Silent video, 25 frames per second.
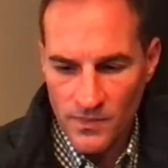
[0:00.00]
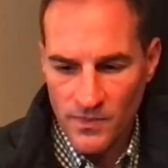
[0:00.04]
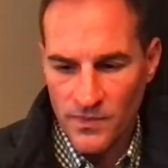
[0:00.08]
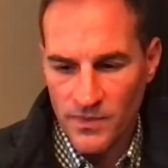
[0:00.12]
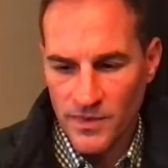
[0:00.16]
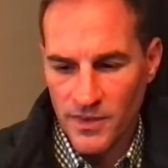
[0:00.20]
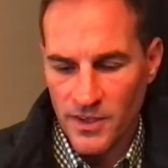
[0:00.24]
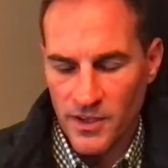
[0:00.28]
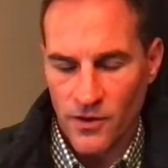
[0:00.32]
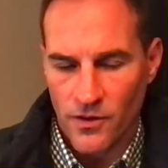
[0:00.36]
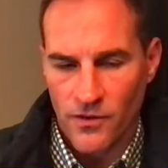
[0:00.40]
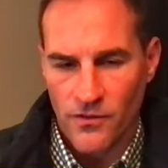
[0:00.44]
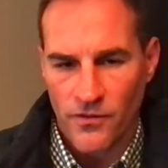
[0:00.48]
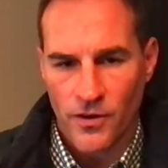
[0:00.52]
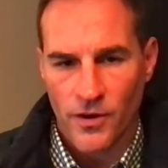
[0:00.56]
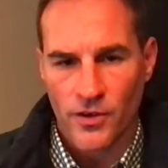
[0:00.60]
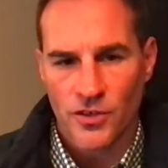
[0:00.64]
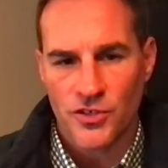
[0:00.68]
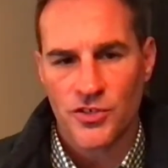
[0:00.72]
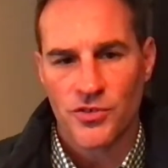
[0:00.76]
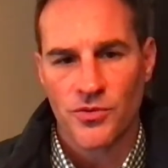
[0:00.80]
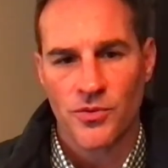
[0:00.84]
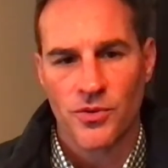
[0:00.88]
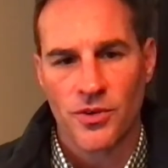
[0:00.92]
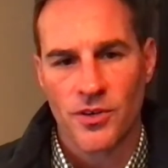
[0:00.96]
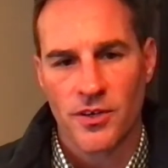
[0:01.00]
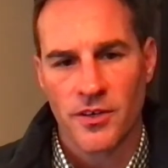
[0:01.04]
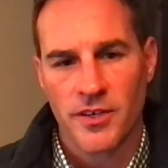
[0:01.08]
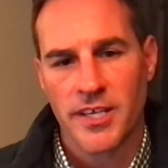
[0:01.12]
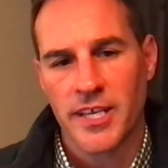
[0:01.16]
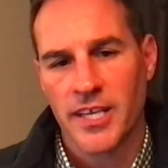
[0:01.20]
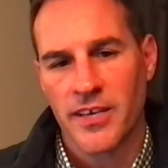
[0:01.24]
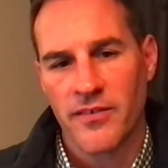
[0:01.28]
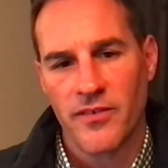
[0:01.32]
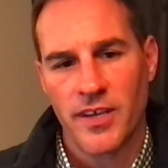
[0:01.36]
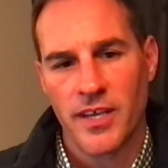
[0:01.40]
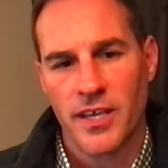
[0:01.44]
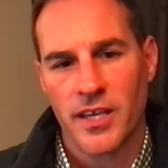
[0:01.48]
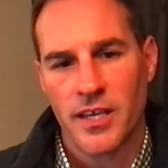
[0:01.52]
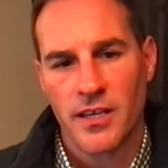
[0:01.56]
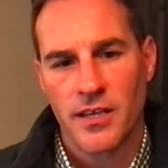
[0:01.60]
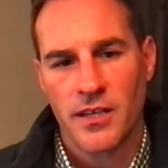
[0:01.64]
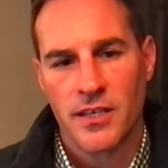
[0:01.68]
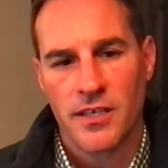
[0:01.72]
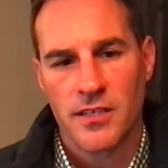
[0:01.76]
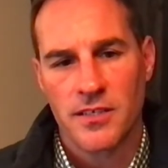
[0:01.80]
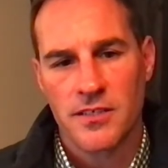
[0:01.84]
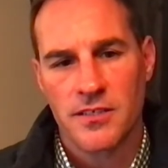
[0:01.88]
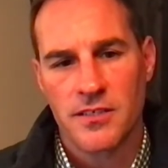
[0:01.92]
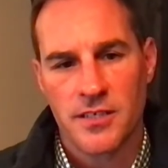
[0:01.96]
virtual giving
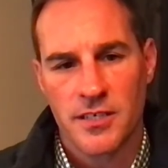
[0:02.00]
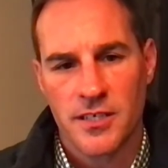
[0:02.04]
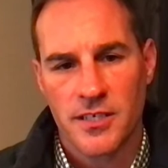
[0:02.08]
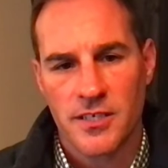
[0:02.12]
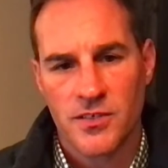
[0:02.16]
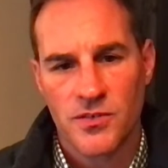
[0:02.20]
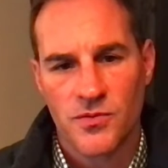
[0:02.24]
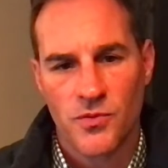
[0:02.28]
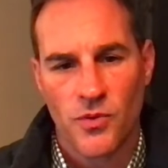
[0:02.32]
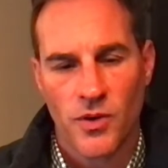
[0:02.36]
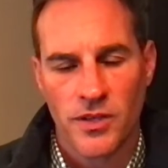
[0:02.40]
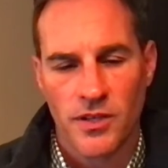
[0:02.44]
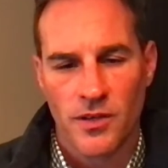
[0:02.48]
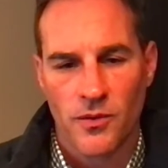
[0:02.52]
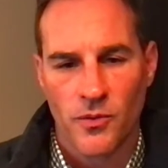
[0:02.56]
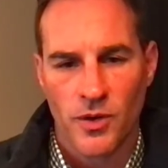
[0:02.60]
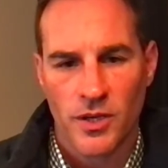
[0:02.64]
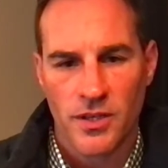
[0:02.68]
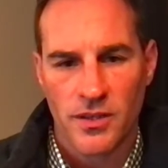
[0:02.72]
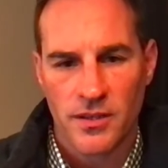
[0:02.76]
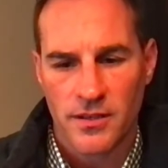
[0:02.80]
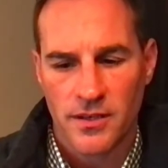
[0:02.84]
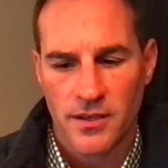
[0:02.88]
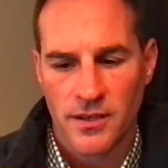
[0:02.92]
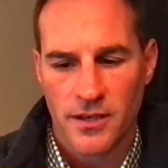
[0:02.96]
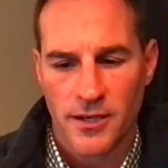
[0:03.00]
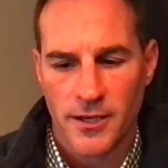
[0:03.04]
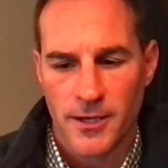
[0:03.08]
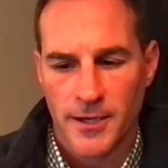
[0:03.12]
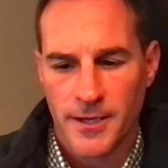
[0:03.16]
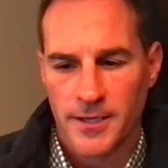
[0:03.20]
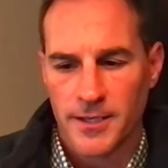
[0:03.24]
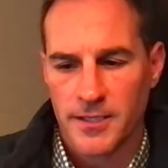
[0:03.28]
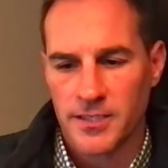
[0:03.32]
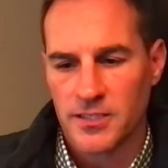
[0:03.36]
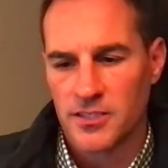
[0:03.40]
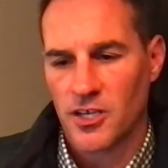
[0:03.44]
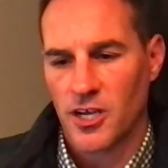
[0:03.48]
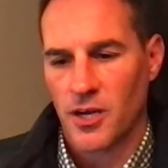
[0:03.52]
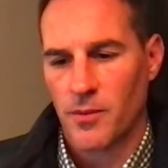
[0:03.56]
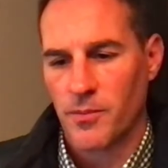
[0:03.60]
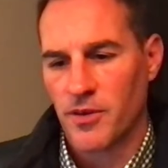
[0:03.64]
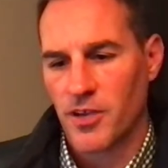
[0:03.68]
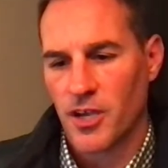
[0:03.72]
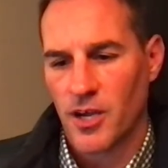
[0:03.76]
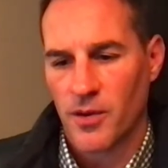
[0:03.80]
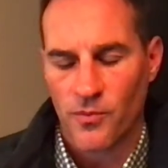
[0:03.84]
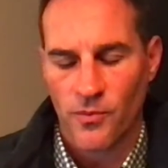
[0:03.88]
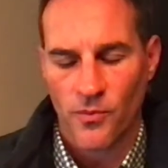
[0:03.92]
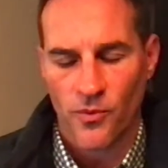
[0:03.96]
is what is coming
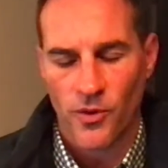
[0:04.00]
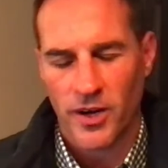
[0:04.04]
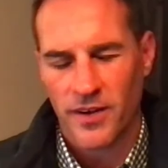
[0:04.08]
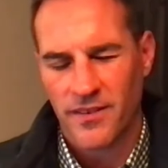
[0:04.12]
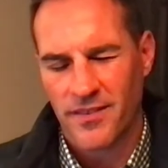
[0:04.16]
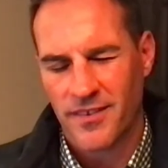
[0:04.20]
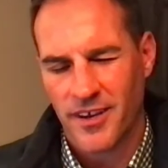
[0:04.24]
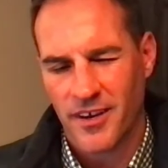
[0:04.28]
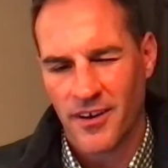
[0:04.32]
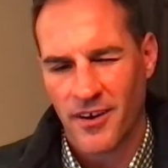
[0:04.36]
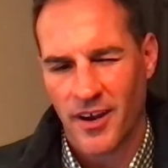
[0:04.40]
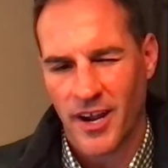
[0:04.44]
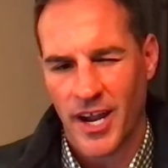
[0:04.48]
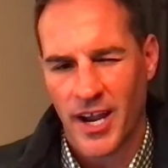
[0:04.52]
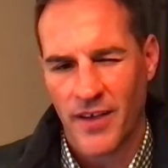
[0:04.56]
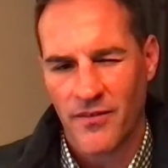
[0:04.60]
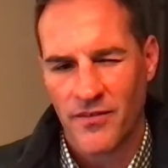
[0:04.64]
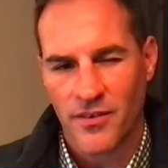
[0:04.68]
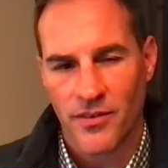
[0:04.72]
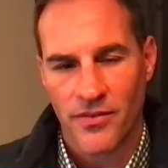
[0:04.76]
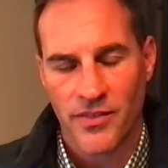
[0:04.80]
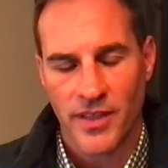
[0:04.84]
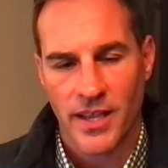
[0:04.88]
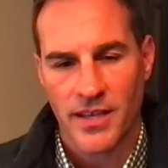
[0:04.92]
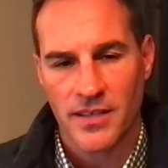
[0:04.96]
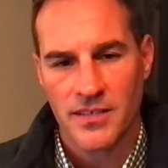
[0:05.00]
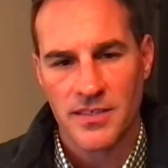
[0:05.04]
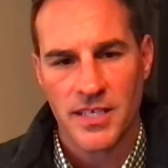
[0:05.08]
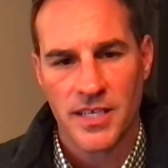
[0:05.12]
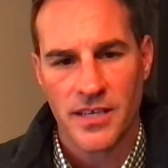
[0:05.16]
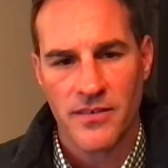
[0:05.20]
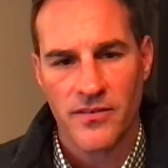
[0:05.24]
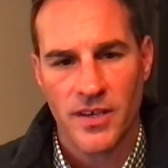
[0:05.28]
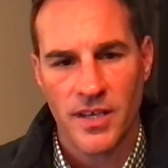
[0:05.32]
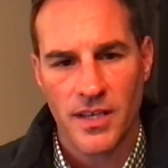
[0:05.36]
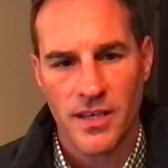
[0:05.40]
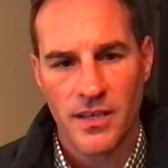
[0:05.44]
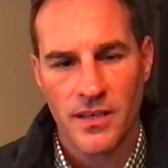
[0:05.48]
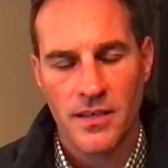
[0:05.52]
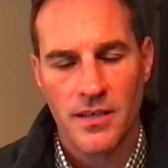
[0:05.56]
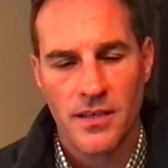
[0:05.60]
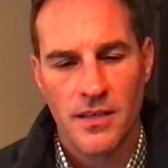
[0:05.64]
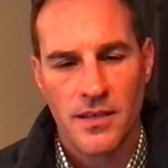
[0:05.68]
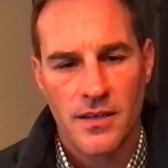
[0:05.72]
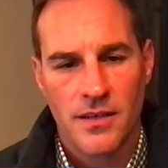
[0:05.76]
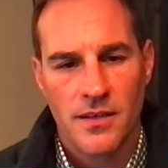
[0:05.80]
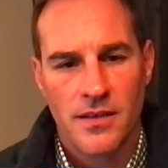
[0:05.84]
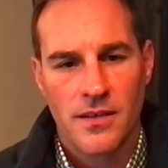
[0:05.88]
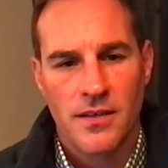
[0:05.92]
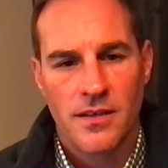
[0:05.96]
up right there after Thanksgiving,
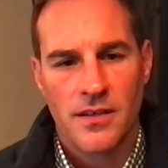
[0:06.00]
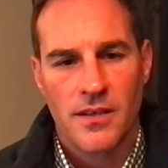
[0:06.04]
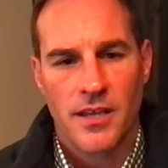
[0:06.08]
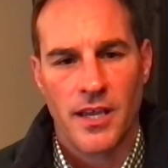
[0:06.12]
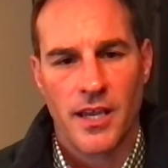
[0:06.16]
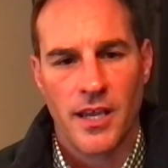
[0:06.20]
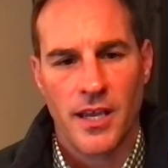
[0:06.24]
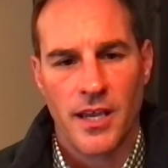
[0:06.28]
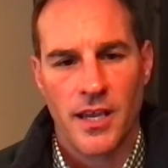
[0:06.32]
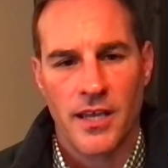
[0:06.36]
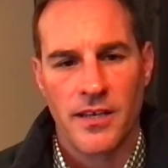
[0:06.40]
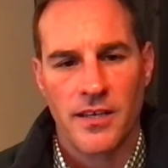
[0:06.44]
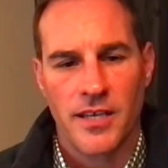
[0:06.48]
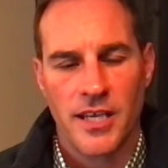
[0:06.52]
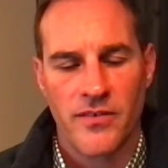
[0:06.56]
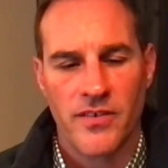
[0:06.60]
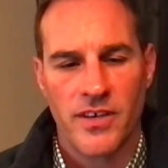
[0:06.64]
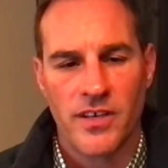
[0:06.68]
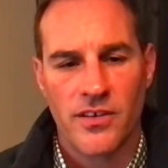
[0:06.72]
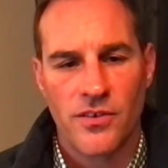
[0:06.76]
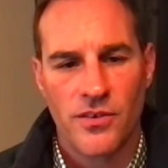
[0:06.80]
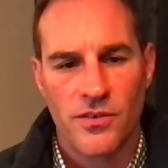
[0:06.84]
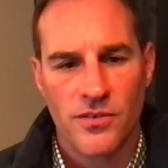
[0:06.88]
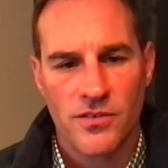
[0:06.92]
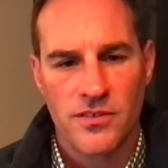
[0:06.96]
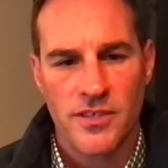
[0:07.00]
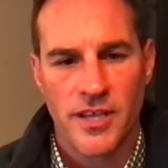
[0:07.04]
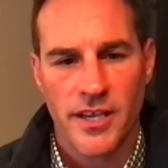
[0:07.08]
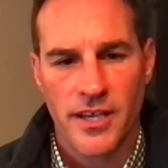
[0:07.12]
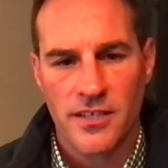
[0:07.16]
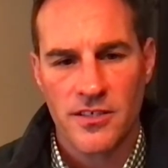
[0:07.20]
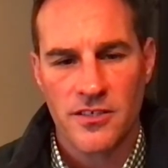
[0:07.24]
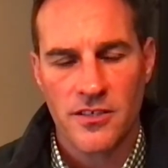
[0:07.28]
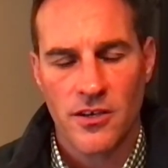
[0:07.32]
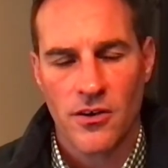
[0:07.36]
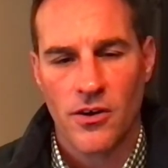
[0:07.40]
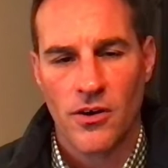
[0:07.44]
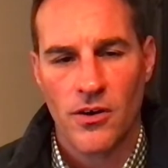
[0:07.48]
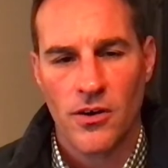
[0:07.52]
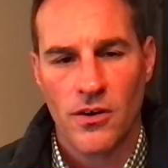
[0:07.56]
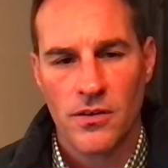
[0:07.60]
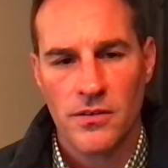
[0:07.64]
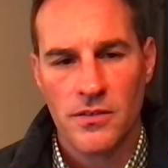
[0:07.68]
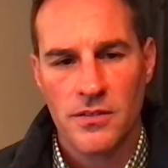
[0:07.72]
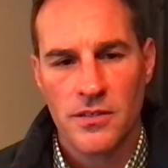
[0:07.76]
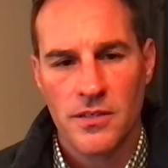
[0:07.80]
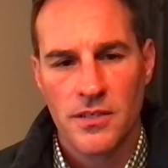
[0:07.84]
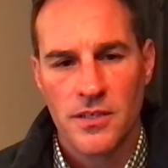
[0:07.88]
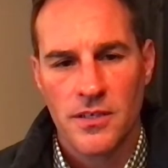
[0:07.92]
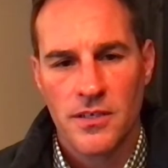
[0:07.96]
and Giving Tuesday it's called.